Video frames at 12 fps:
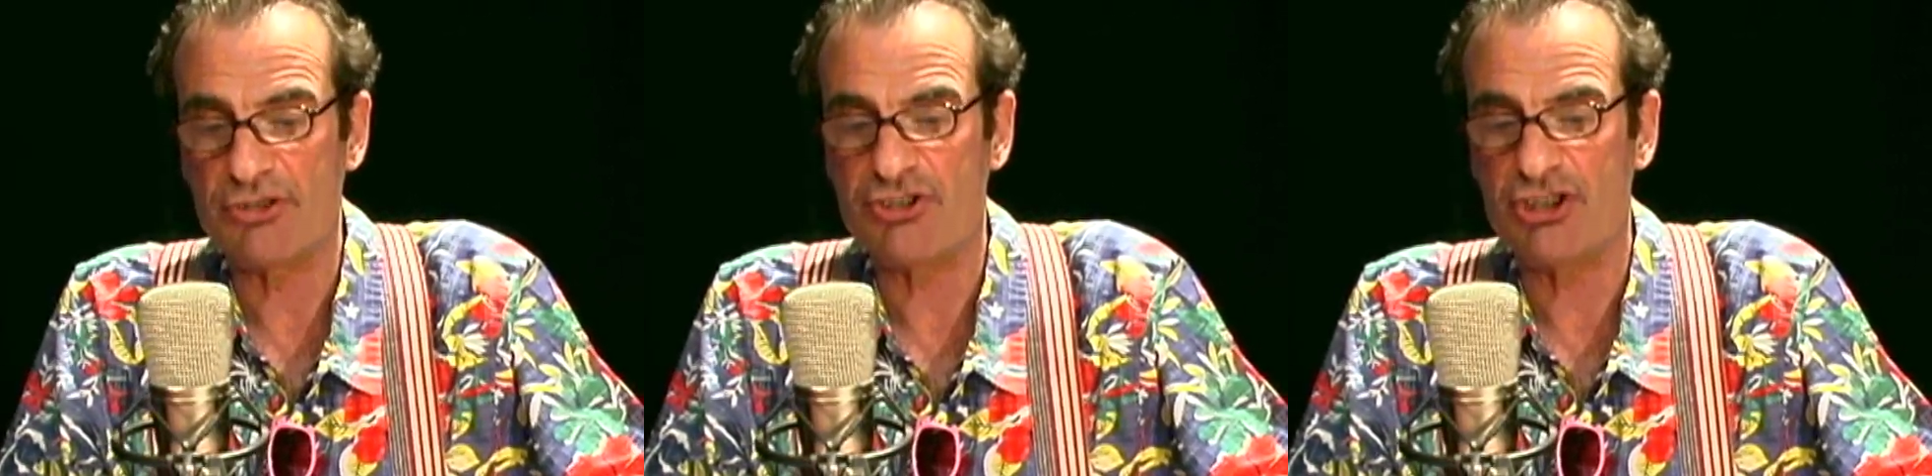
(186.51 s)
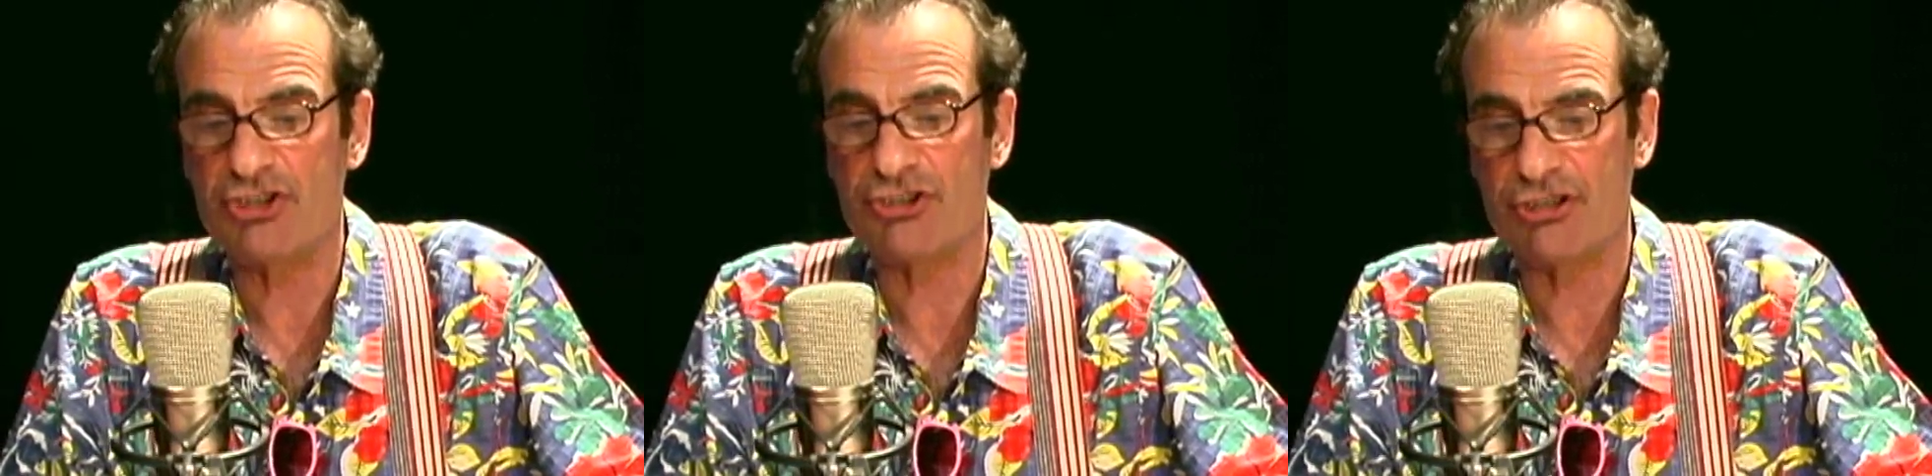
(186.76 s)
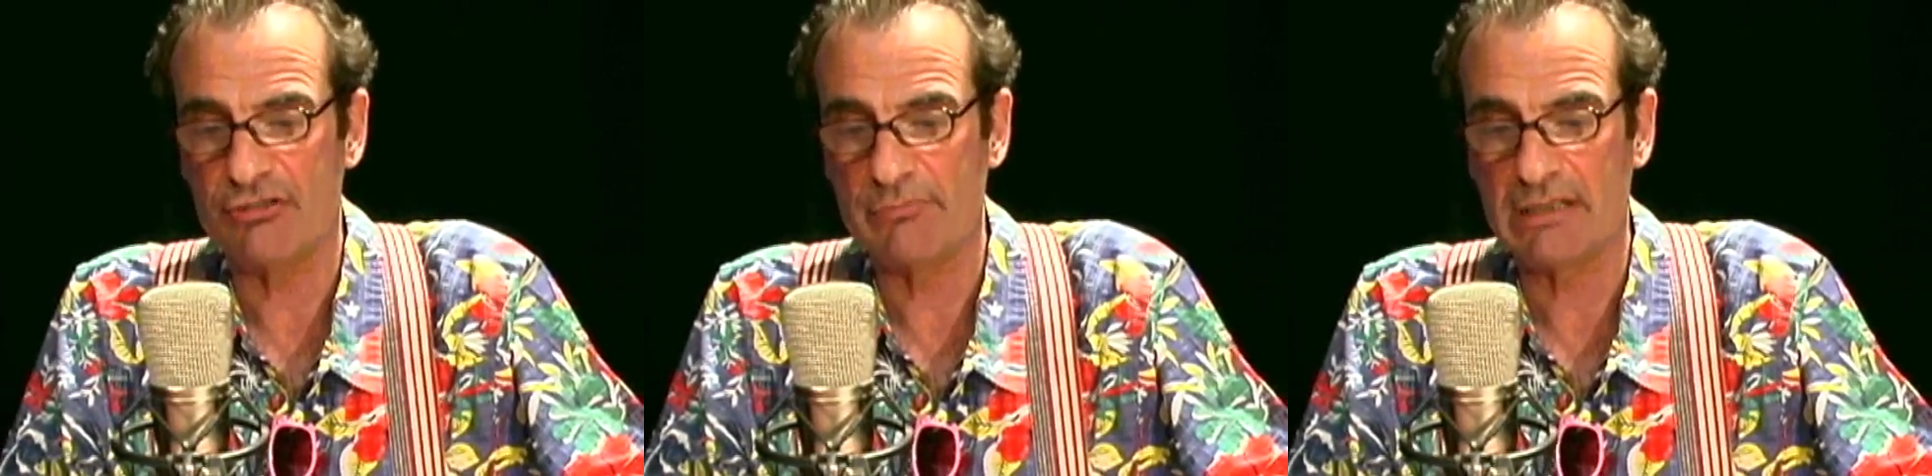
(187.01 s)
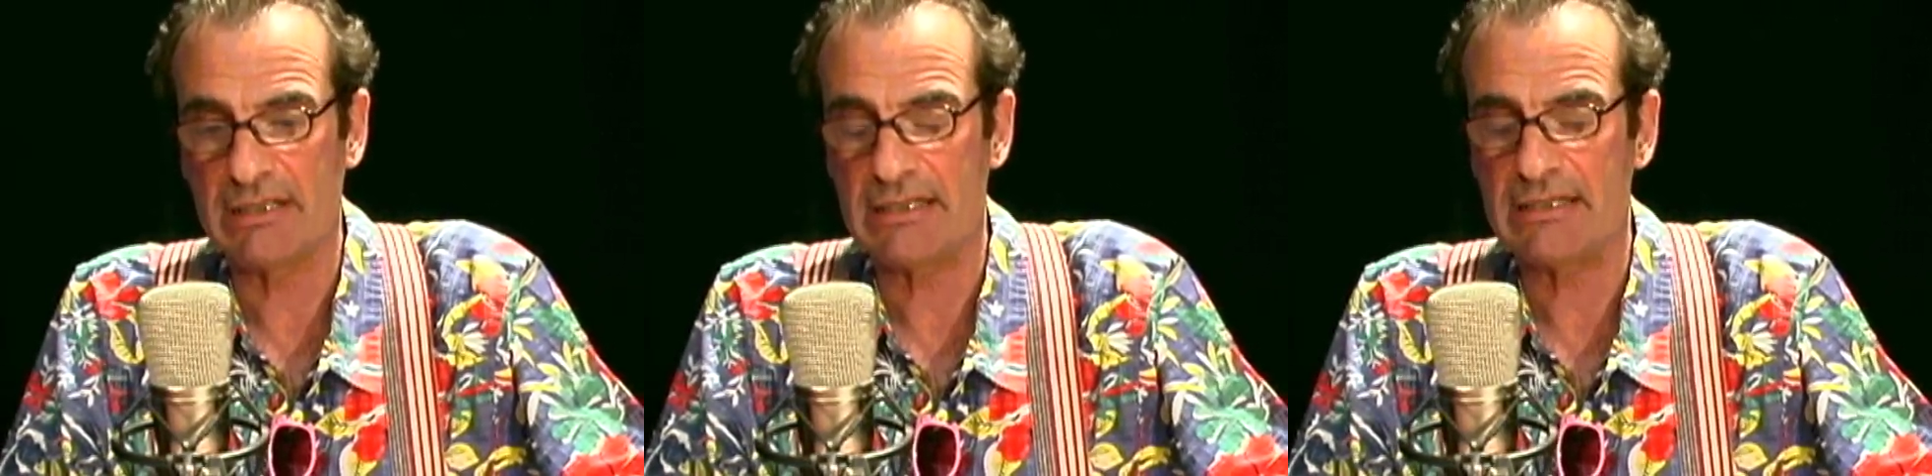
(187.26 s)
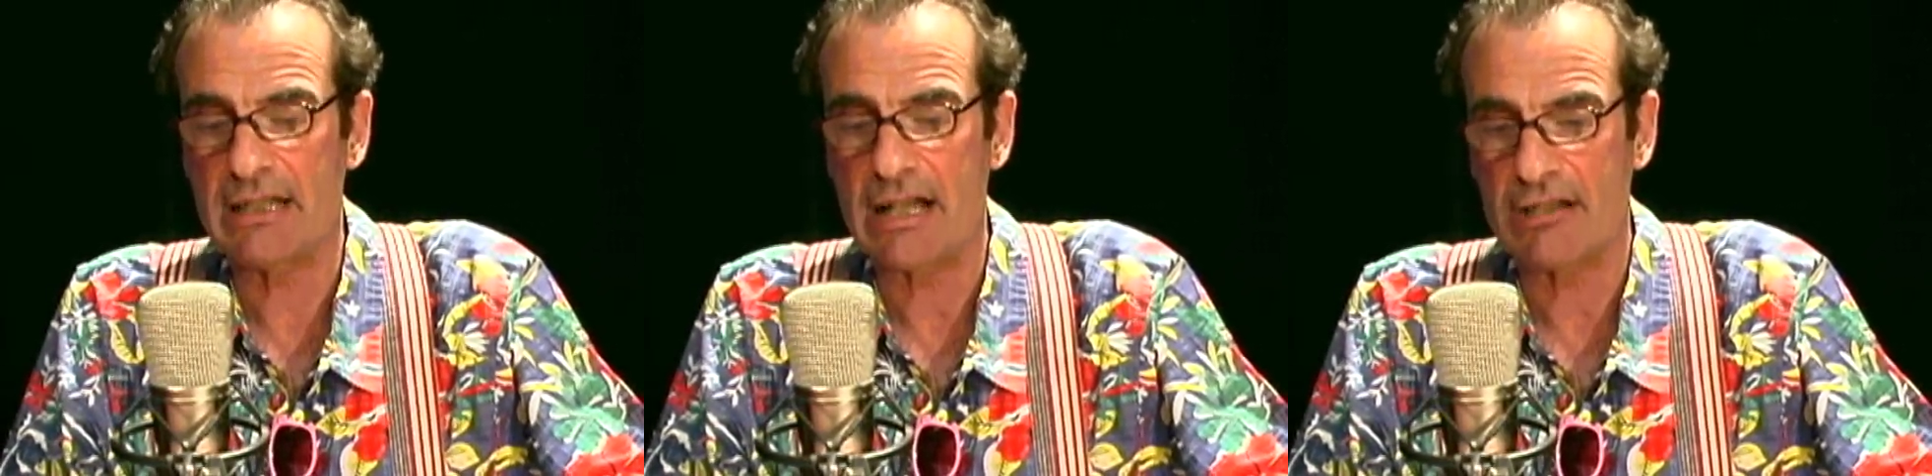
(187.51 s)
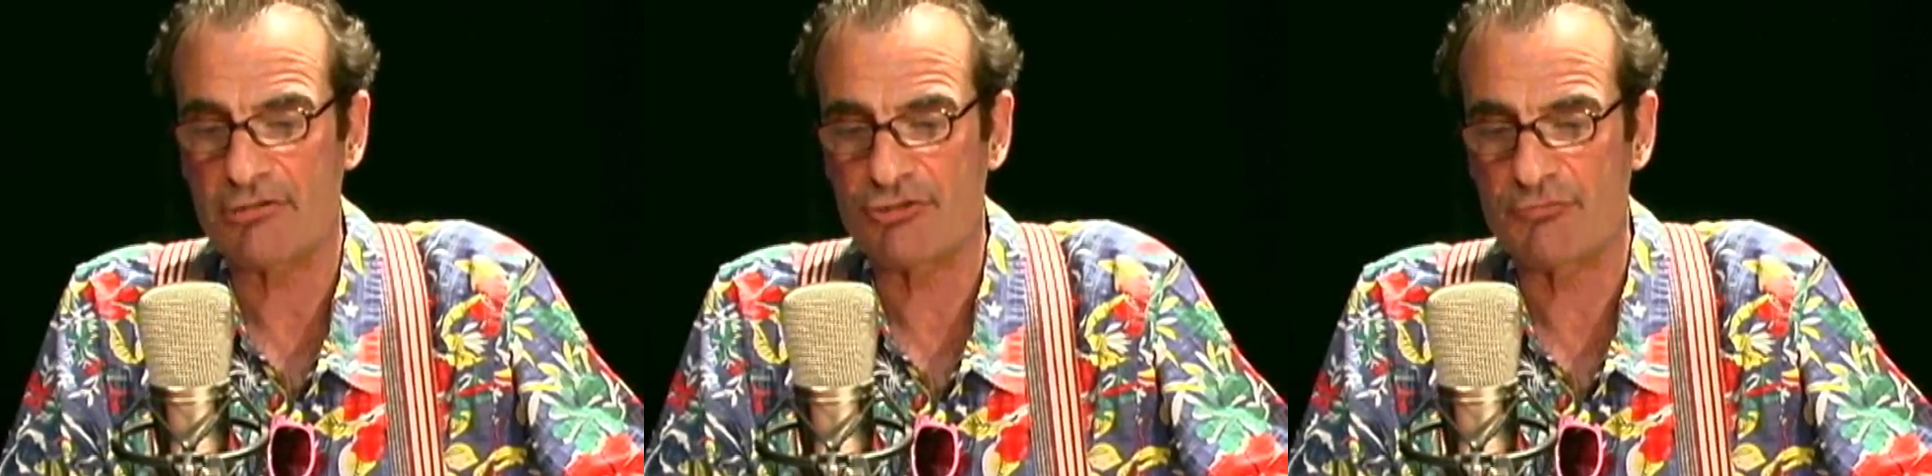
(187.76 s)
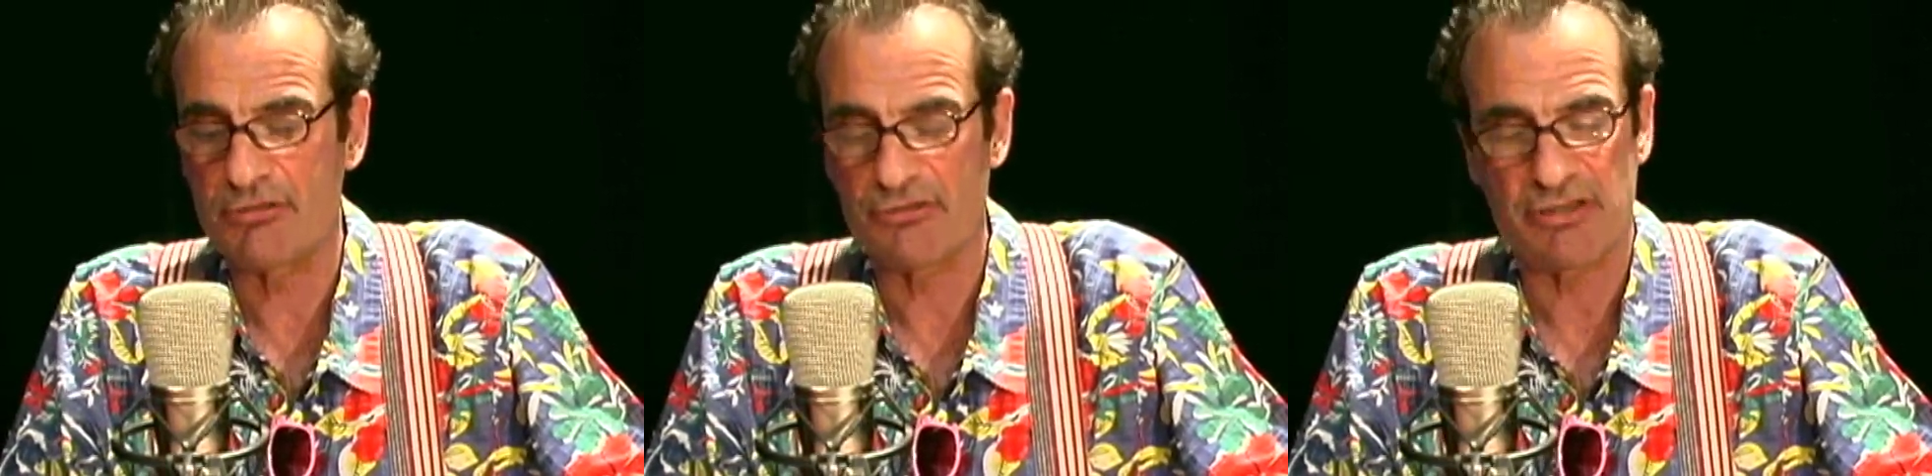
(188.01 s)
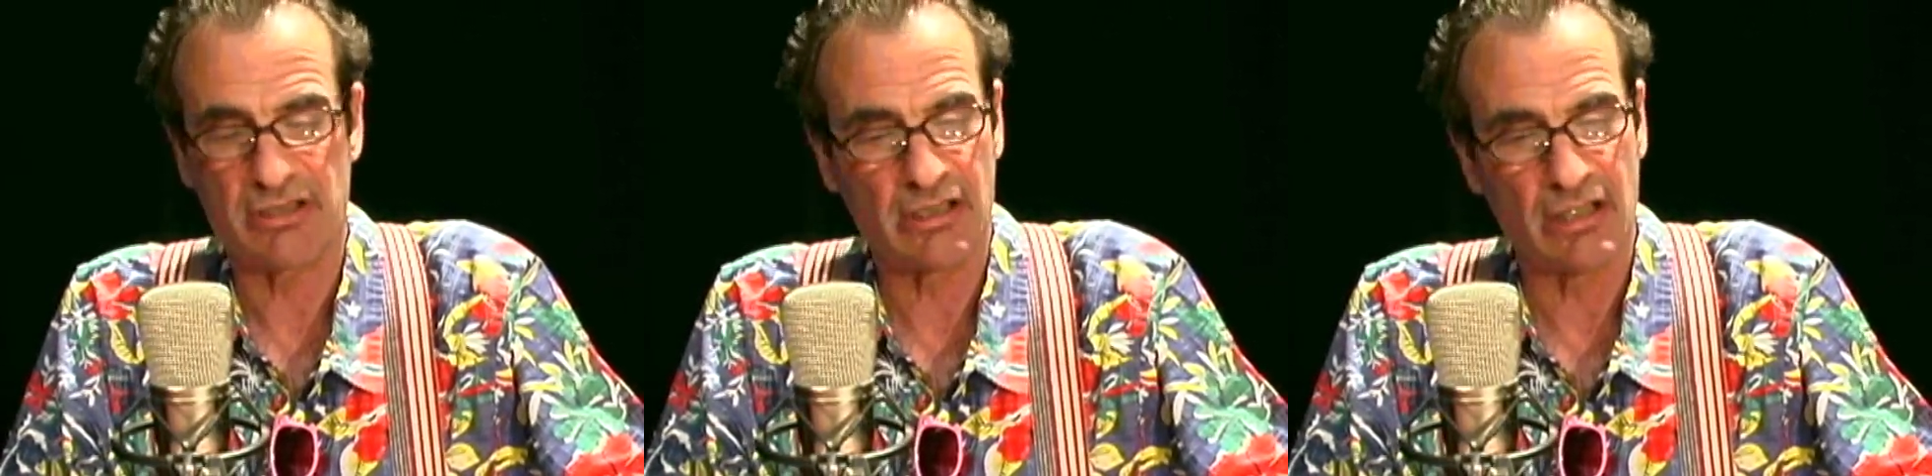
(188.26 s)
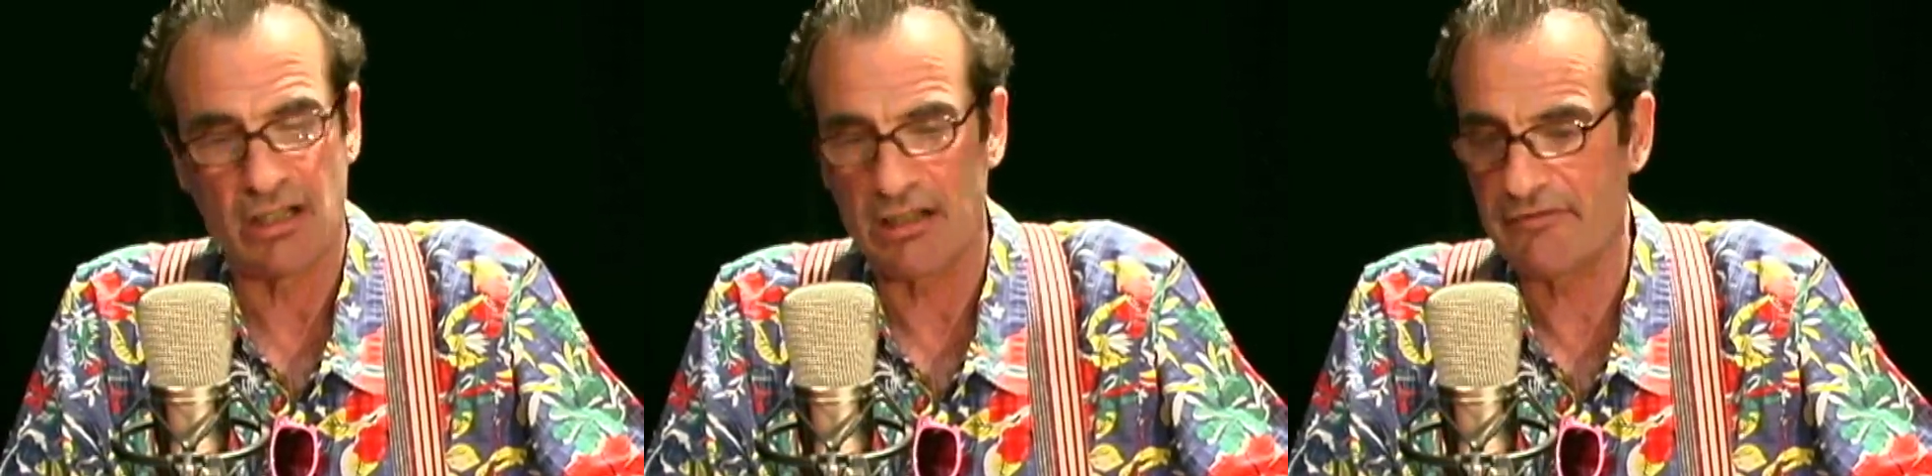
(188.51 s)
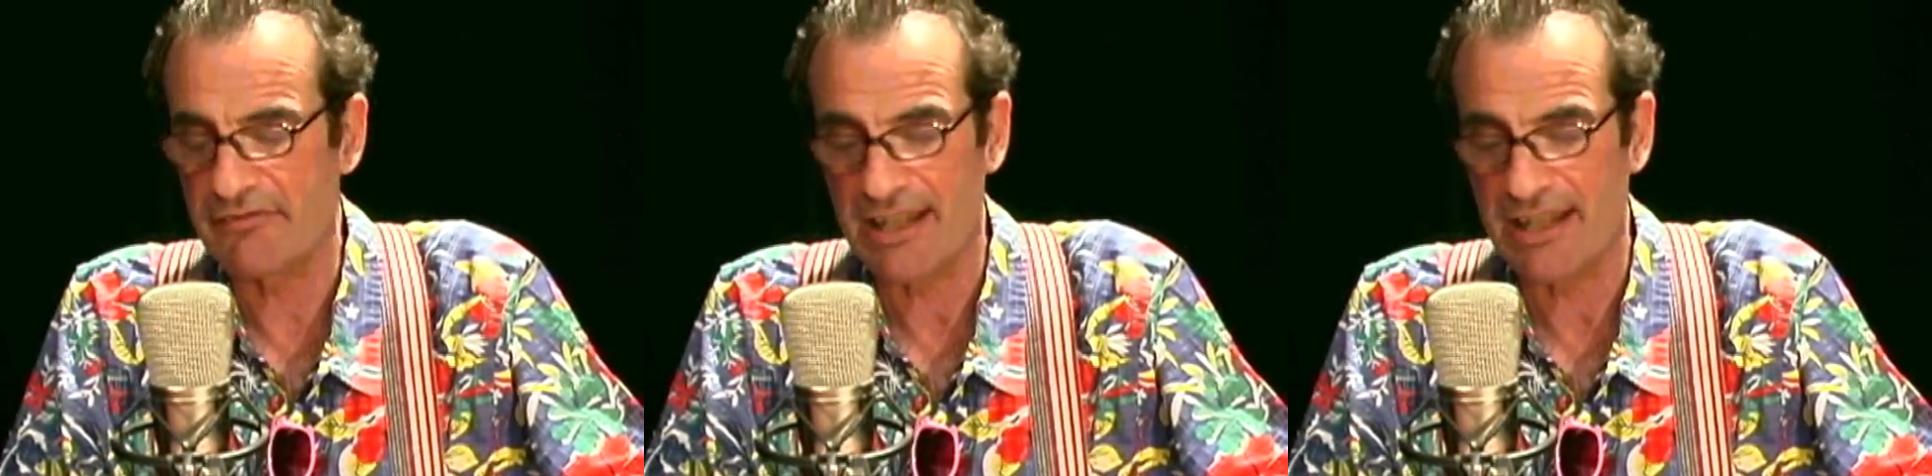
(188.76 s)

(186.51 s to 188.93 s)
She's $2 billion worth of love.